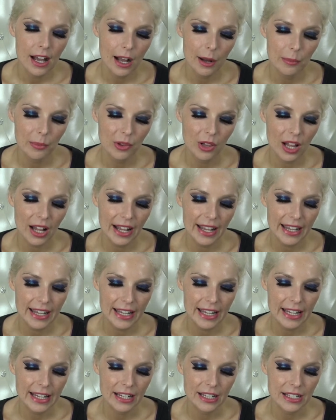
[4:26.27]
Apply
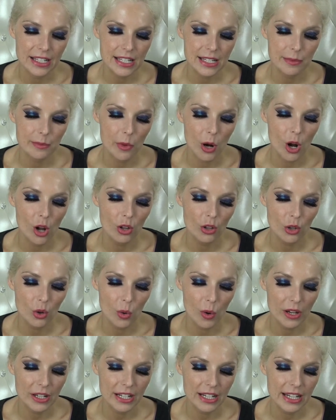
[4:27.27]
in a small
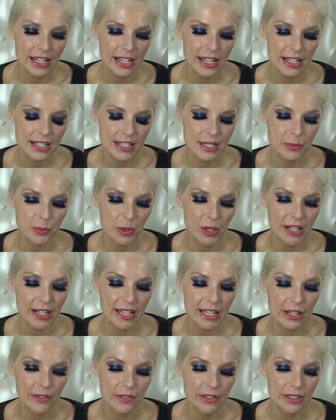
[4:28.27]
quantity,
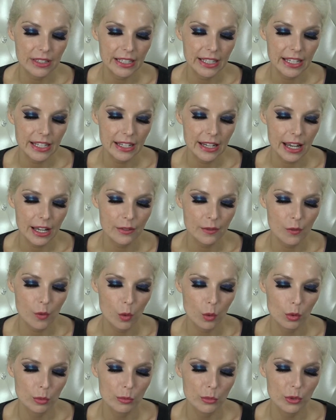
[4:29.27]
spread evenly, and
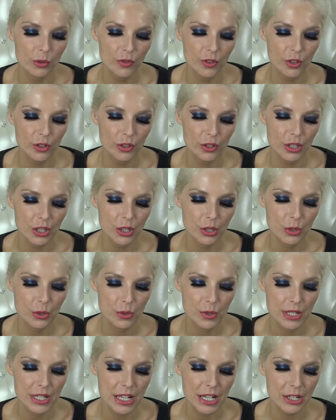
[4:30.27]
for removal,
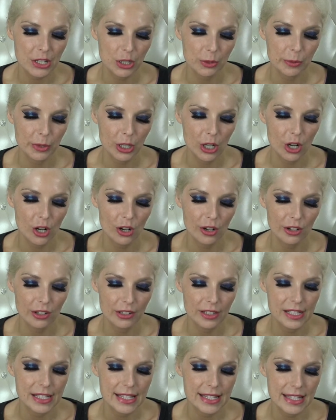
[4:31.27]
use Dermacol
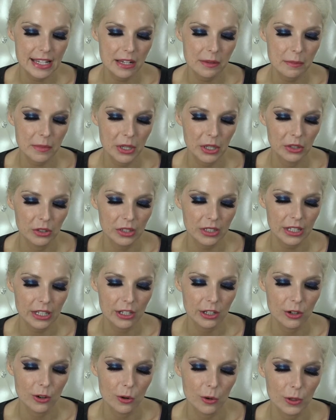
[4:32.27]
cleansing milk
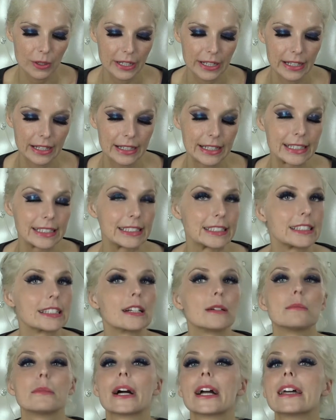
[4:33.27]
I did
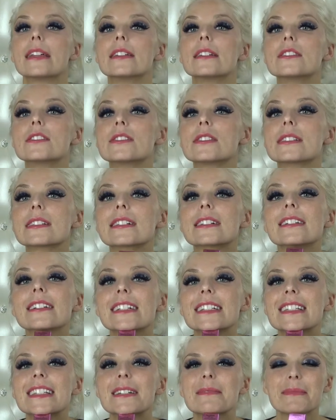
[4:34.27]
not buy this
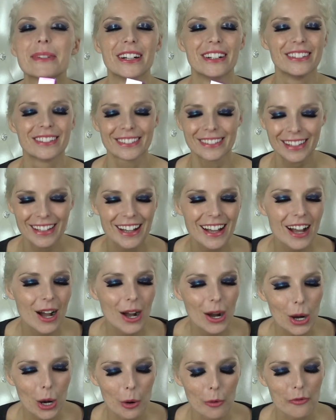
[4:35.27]
cleansing milk.
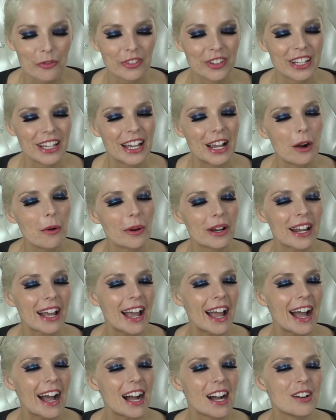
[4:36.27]
Hopefully what I
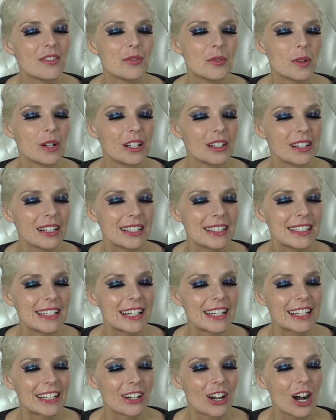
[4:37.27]
have will
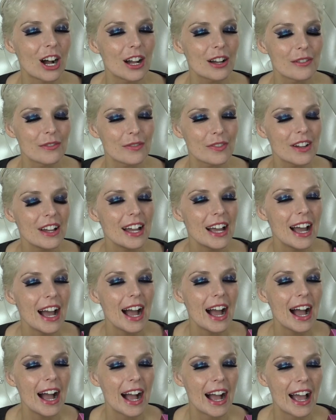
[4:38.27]
take it off,
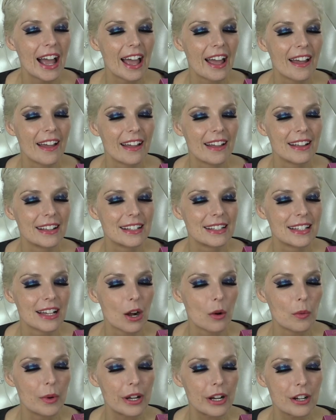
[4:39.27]
and
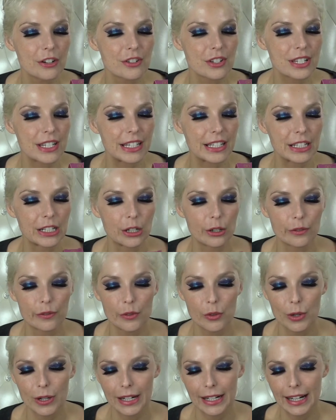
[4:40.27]
we are just gonna go
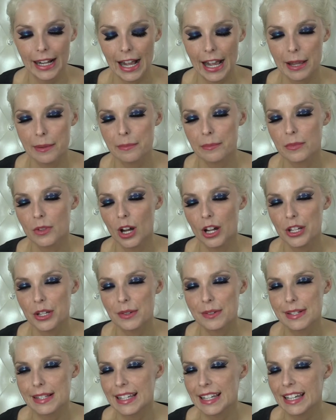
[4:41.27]
for it. I'm not
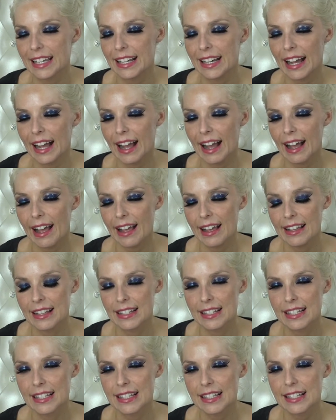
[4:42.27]
using it
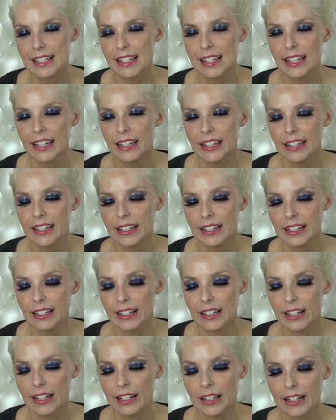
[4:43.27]
as
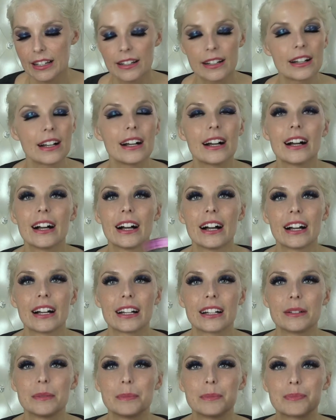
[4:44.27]

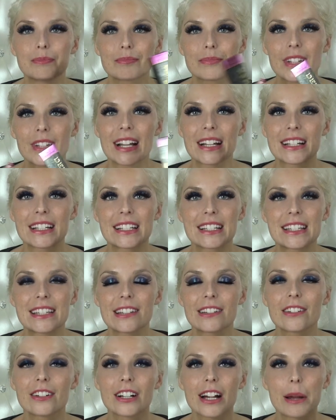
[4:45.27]
a
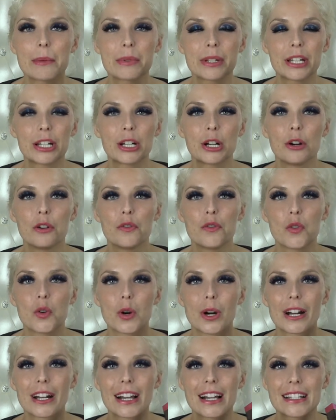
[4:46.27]
concealer. I'm gonna go
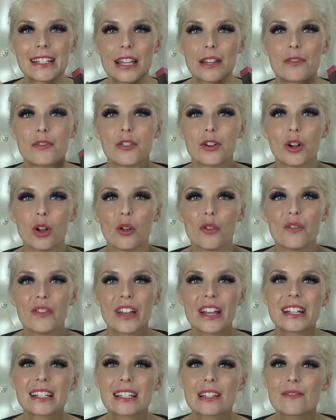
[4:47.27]
for it as a full
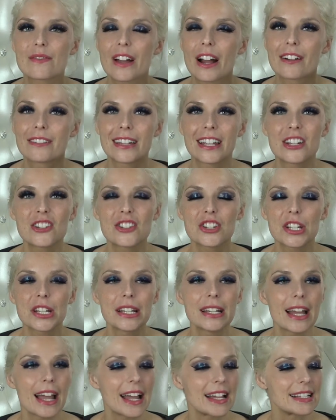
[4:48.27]
face
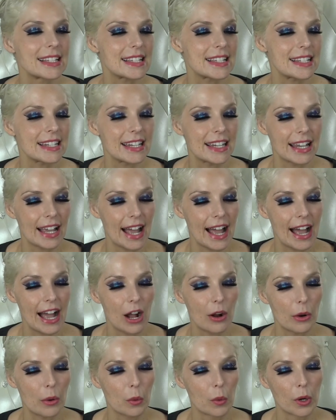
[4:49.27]
foundation and see
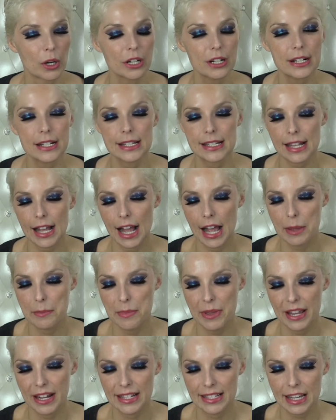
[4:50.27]
how it works. I
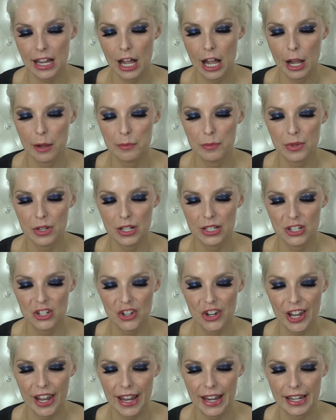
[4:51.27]
picked up
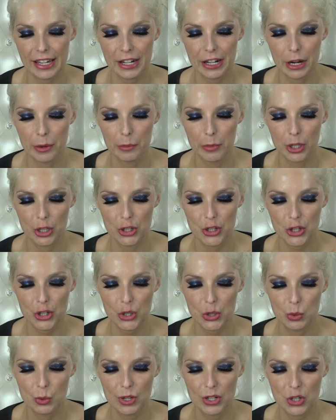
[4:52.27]
shade number
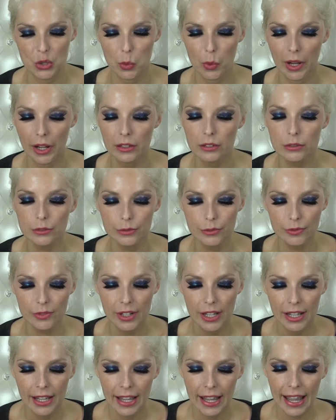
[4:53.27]
212,
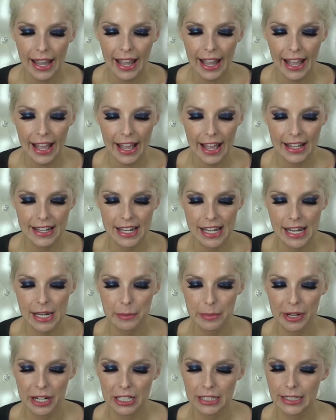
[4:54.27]
and
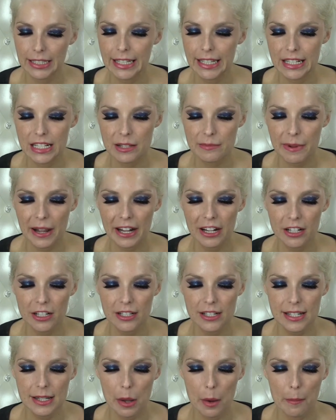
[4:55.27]
it apparently
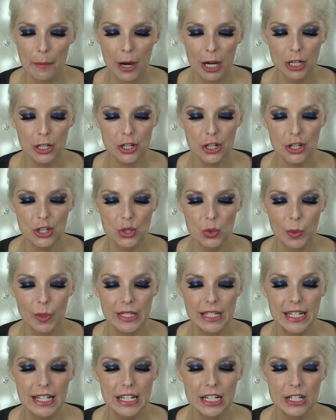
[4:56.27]
expires March
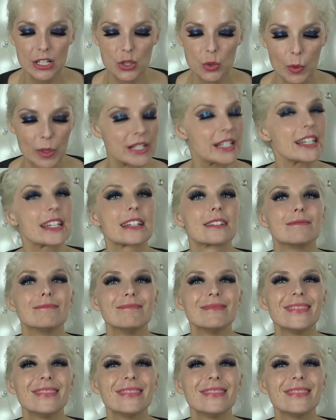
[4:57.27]
2020.